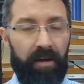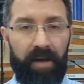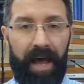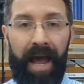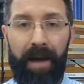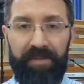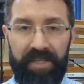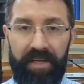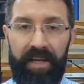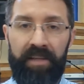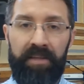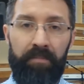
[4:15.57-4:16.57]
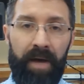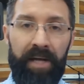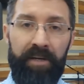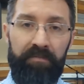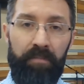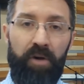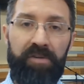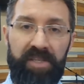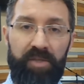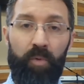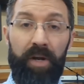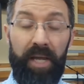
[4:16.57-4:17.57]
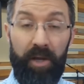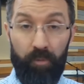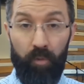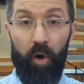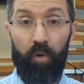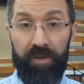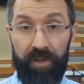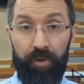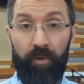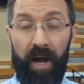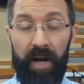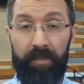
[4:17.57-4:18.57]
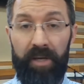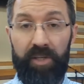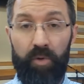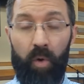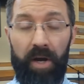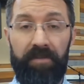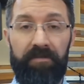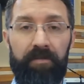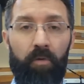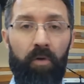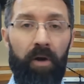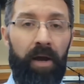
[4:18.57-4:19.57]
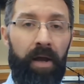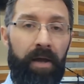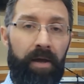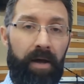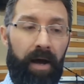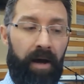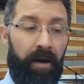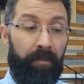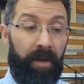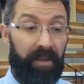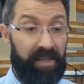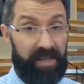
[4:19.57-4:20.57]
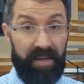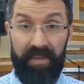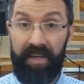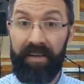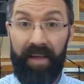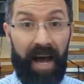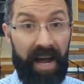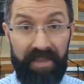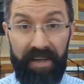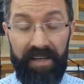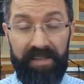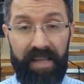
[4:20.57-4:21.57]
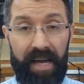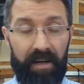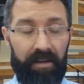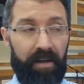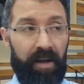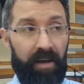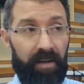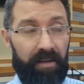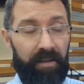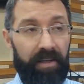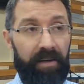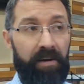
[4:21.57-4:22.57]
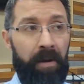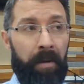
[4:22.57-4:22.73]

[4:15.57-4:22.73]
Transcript: absent in the mind of Moses when he wrote Deuteronomy 24. At least I think it's that clear.